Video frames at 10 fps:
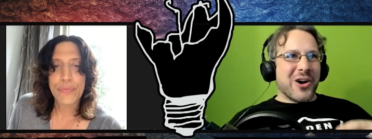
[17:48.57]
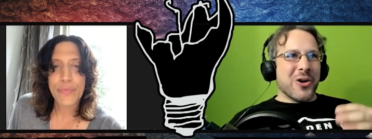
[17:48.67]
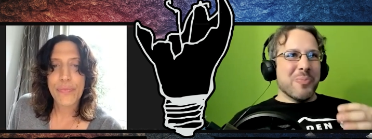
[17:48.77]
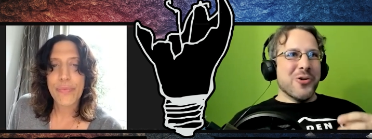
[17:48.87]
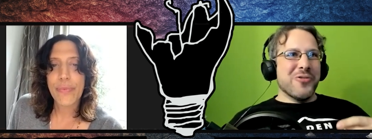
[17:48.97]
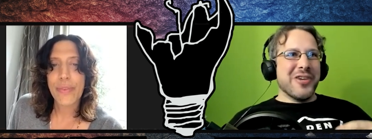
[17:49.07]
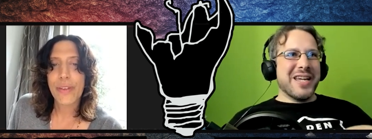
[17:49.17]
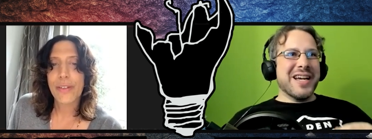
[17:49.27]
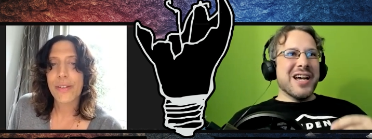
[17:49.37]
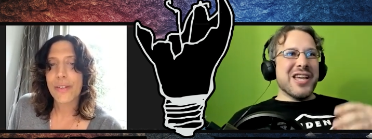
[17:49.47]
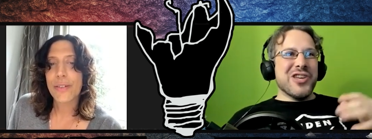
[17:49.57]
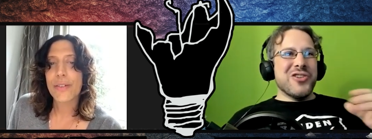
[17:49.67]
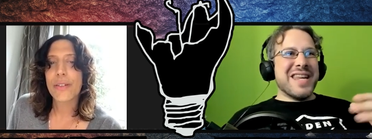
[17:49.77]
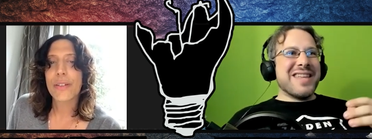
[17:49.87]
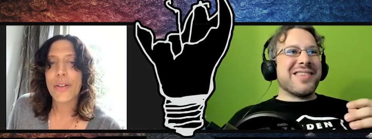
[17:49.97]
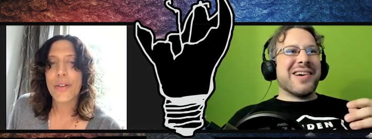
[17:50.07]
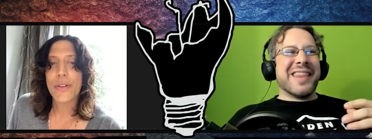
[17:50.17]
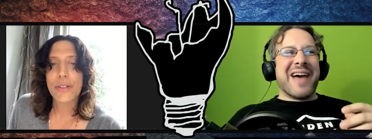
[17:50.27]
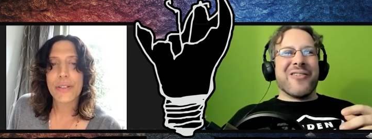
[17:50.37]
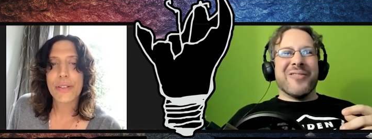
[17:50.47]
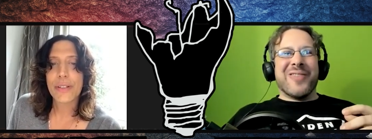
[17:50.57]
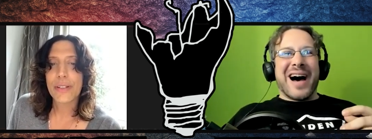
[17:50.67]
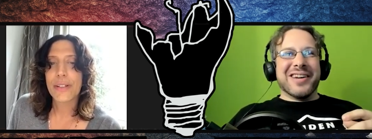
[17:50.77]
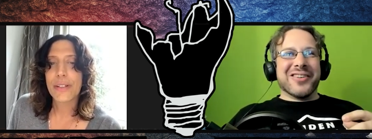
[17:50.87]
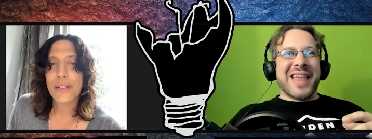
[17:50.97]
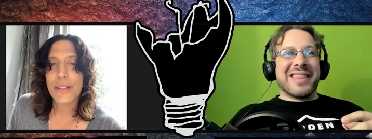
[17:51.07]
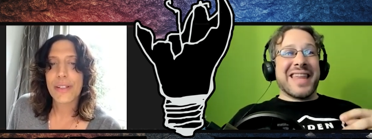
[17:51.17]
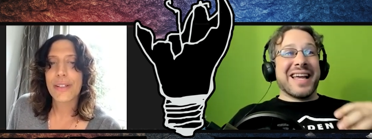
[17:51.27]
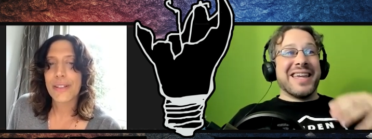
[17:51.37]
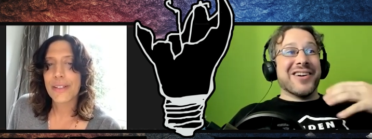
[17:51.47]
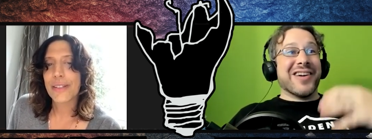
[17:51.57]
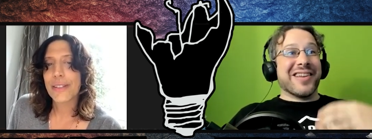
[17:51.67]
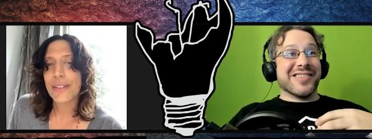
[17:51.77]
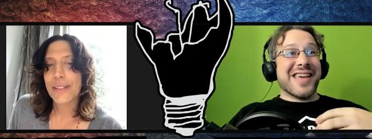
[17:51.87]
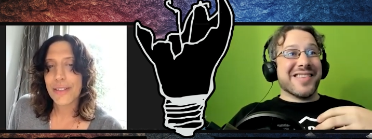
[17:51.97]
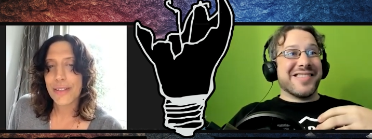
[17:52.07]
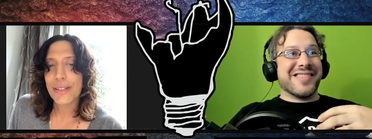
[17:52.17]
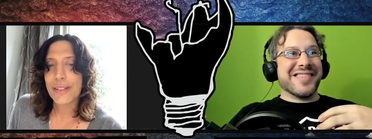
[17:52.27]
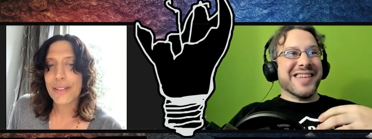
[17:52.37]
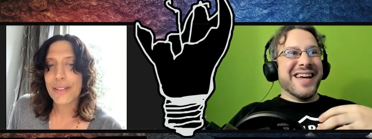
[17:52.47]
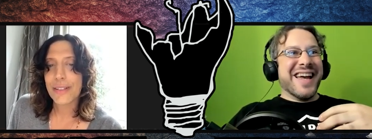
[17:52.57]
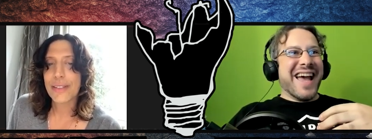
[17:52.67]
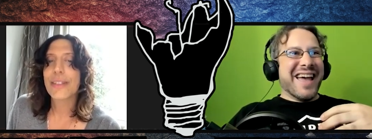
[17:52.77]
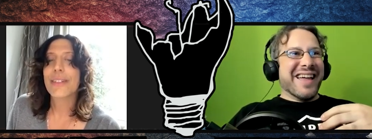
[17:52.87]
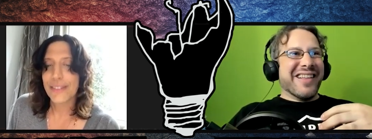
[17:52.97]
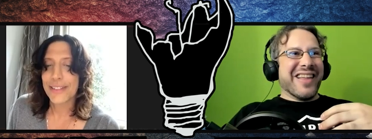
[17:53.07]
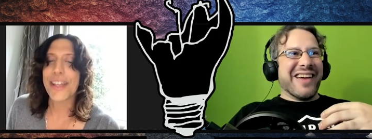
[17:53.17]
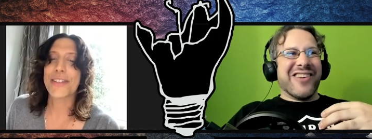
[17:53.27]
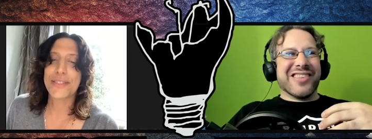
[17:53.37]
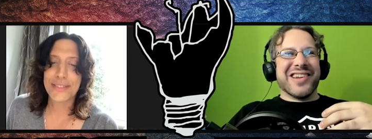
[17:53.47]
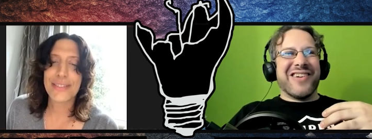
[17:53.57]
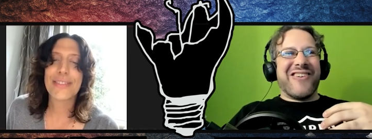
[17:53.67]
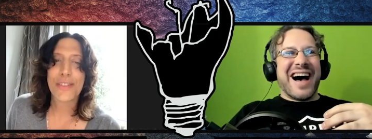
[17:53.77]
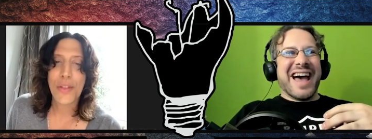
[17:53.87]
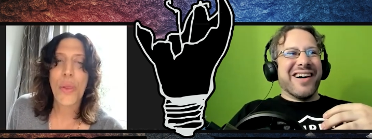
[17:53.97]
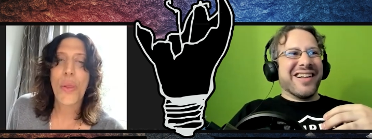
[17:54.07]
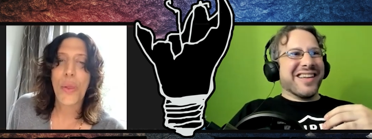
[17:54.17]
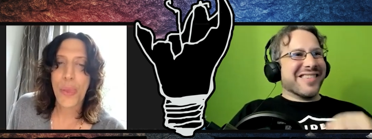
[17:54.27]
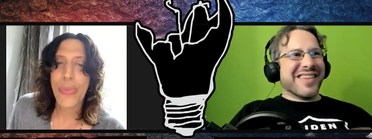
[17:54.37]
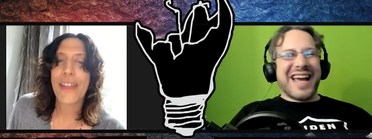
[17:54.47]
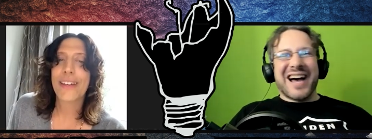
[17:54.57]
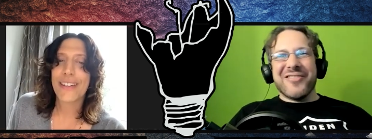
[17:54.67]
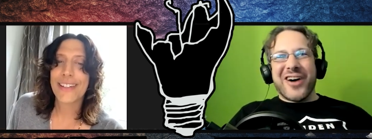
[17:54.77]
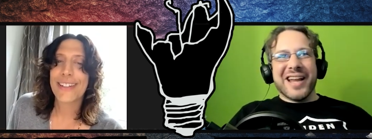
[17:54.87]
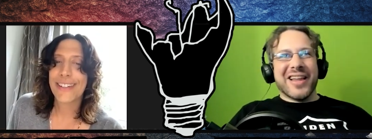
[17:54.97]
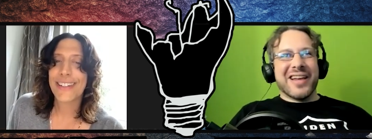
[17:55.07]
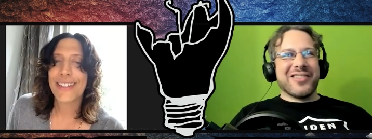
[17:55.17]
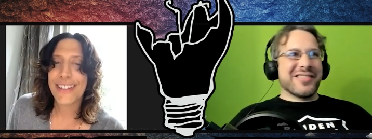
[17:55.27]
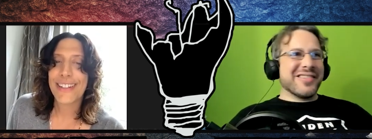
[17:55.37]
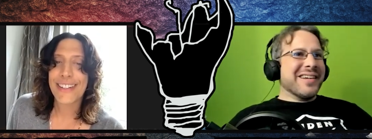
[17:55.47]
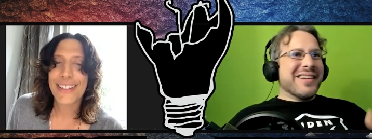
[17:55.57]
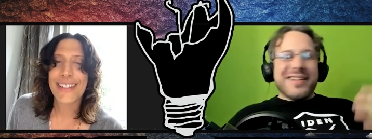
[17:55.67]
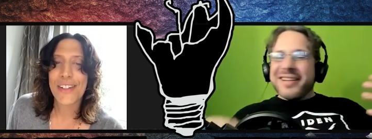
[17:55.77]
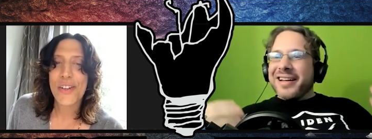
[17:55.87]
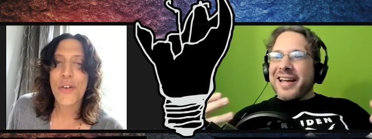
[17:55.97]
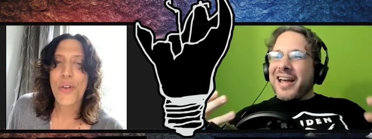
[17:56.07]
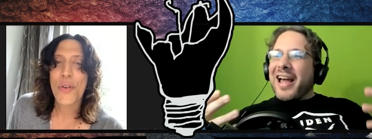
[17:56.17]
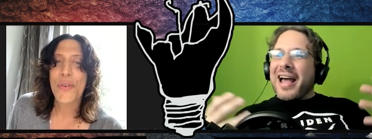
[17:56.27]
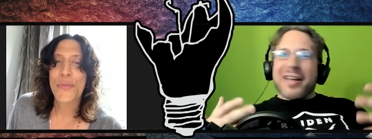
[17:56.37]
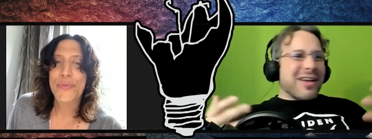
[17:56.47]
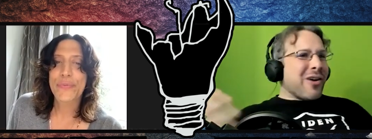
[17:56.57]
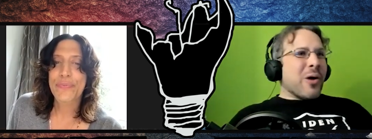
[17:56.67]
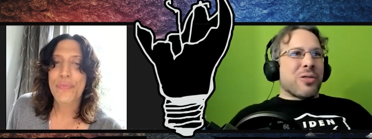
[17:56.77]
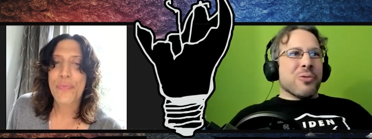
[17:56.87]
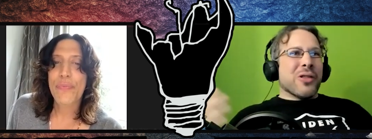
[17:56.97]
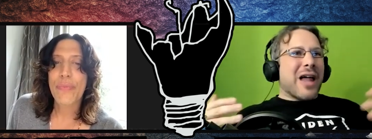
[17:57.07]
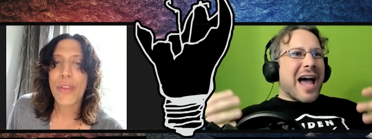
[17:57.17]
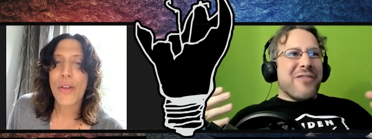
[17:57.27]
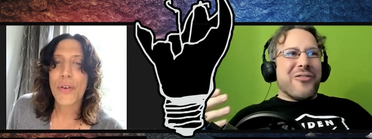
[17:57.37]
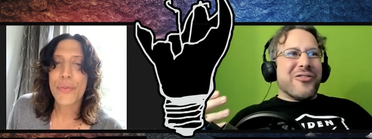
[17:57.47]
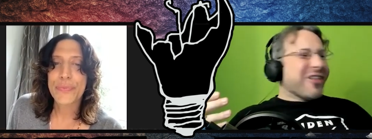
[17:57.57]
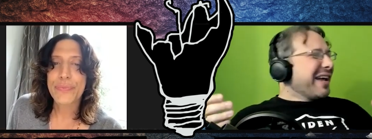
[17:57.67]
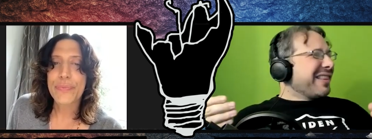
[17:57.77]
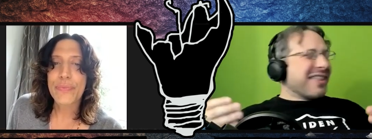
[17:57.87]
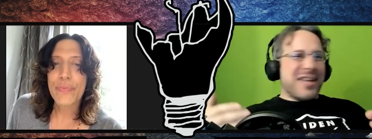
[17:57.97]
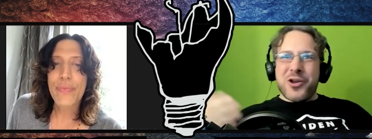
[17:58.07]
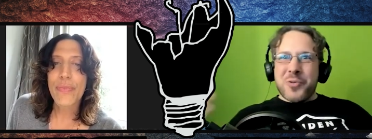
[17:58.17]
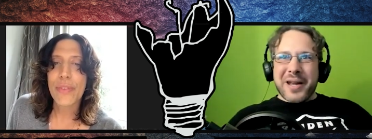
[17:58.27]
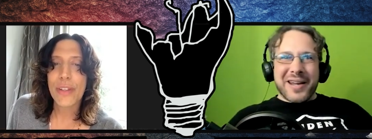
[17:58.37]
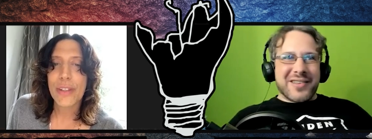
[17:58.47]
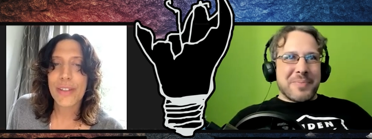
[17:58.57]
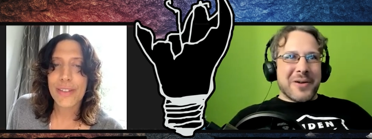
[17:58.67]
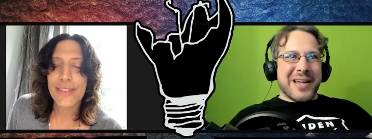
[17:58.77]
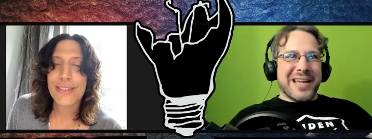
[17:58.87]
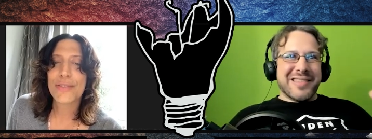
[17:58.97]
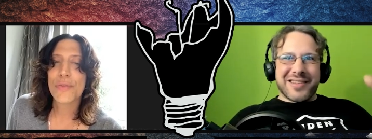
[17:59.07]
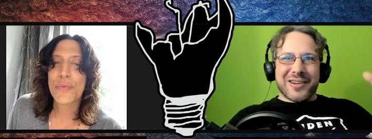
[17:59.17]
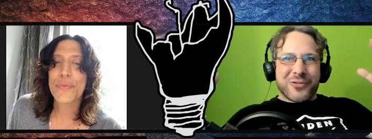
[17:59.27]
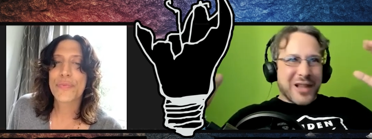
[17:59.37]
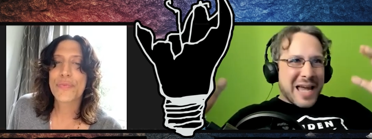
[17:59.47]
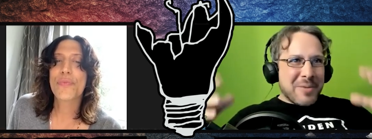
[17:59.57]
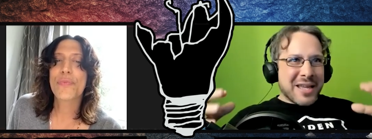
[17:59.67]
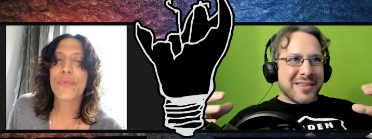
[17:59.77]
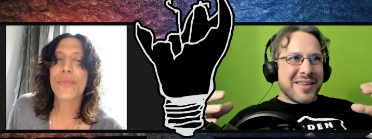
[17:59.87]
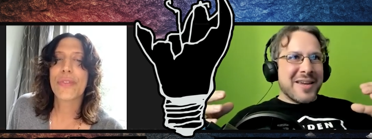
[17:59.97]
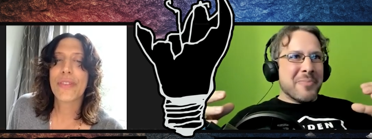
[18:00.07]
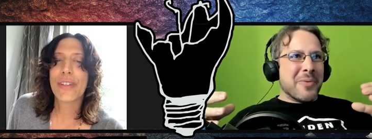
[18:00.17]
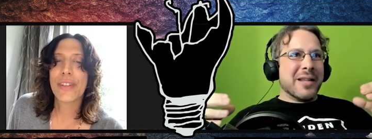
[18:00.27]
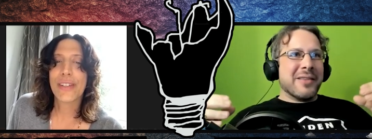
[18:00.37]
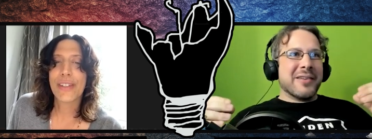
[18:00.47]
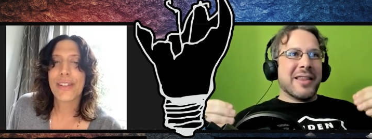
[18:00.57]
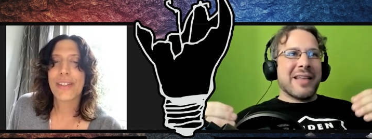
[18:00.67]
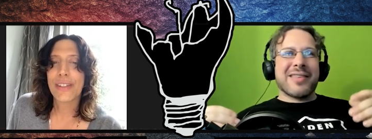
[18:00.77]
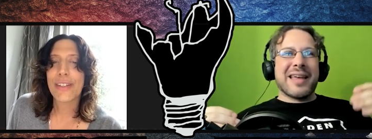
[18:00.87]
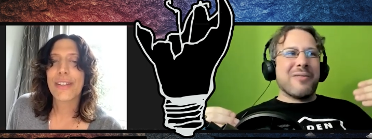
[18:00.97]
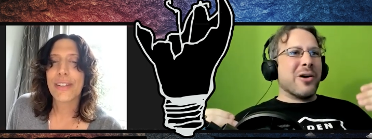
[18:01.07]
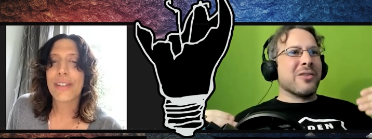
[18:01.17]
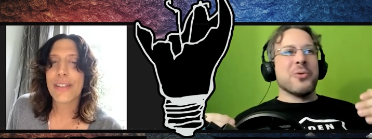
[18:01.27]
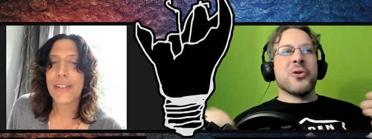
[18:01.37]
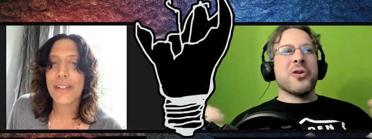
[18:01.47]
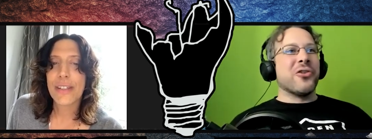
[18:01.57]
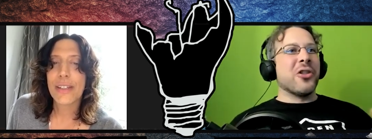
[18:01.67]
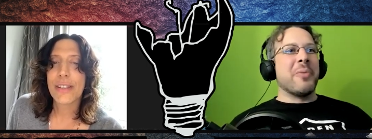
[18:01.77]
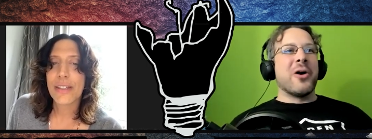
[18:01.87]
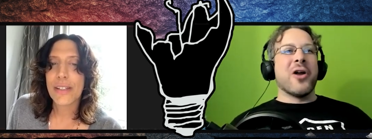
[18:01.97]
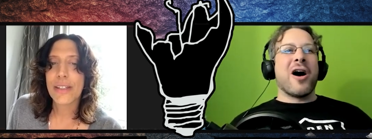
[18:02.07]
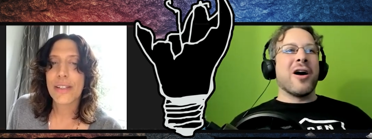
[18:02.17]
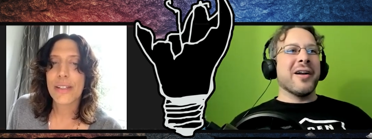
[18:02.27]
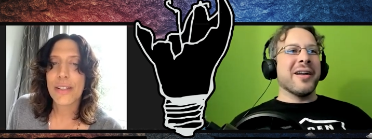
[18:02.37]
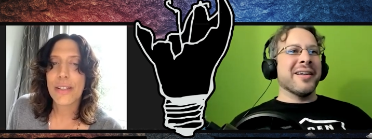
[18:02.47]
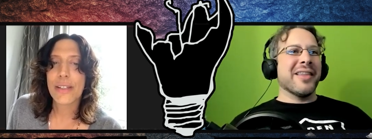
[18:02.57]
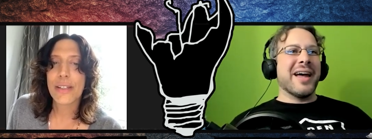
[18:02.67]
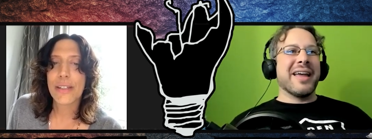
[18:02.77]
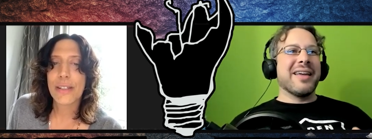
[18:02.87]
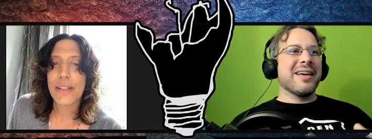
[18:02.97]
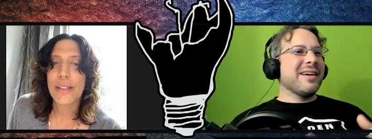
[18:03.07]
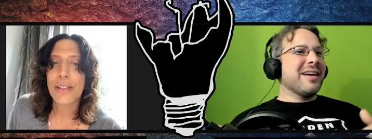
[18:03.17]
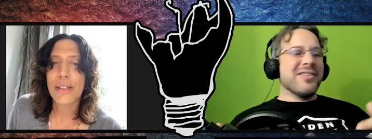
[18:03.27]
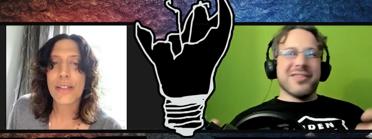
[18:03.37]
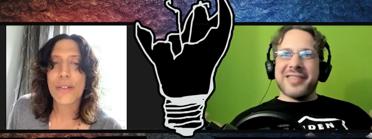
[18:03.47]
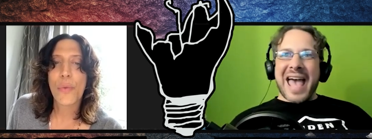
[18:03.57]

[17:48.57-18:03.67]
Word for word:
Speaker 1: or a movie, you need to that reminder that that gear exists. It, eh, like yeah. once in a while, because like I find like just going through life, like the human experience, your flame can dim, but uh, that's like what's beautiful about art and like just